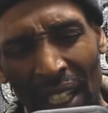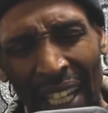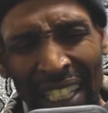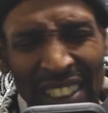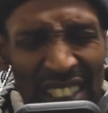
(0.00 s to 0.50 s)

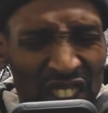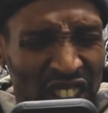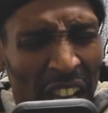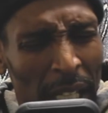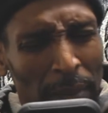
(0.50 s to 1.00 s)
And it's a
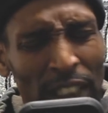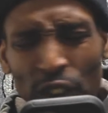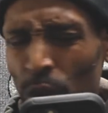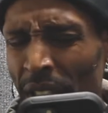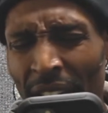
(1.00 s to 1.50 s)
shame that
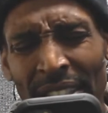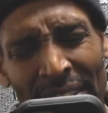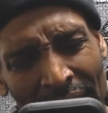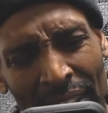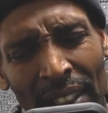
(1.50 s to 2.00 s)
you can't
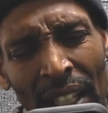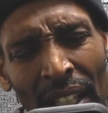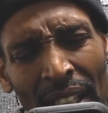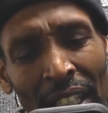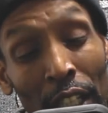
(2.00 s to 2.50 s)
see
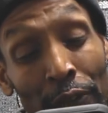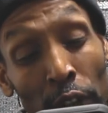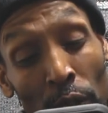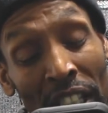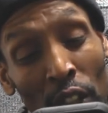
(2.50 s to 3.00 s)
that if
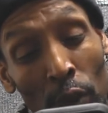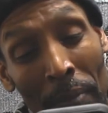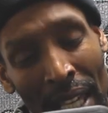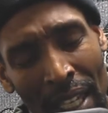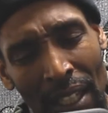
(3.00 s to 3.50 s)
you kill
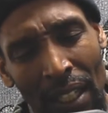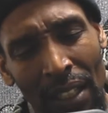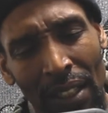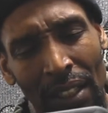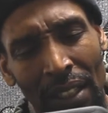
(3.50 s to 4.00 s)
me,
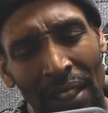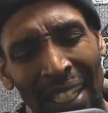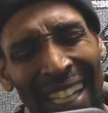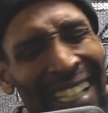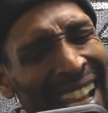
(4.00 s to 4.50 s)

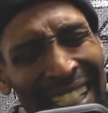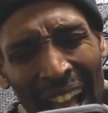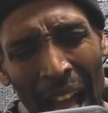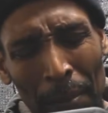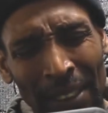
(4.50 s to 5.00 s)
it ain't a
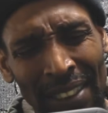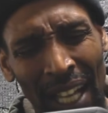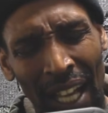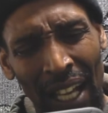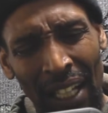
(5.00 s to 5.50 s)

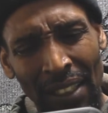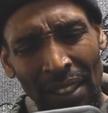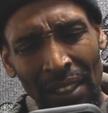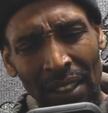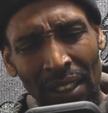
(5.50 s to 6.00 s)
homicide.
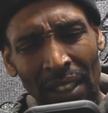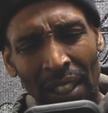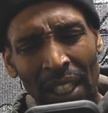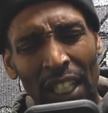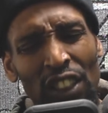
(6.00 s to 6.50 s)

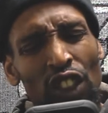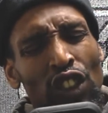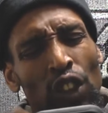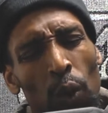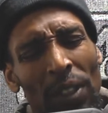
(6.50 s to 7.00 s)
It's a
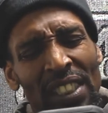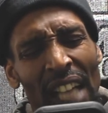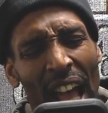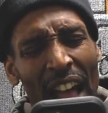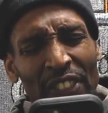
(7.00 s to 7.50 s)

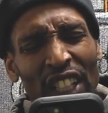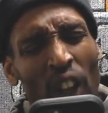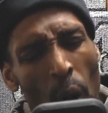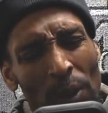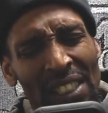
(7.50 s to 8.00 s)
suicide that
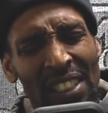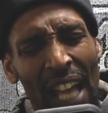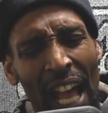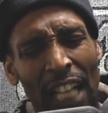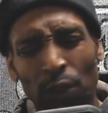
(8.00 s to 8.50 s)

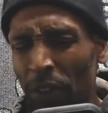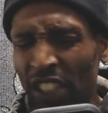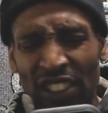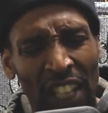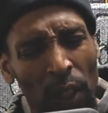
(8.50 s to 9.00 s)
coincides with
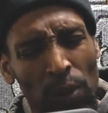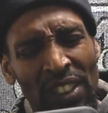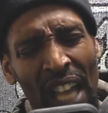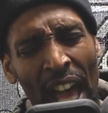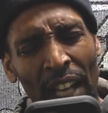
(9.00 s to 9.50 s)
the
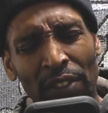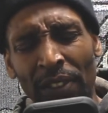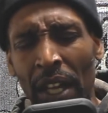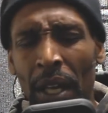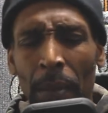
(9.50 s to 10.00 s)
genocide of
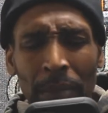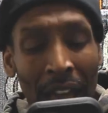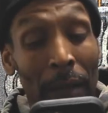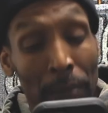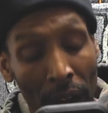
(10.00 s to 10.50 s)

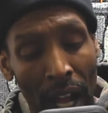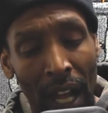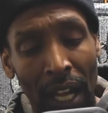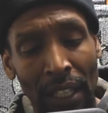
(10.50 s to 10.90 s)
black pride.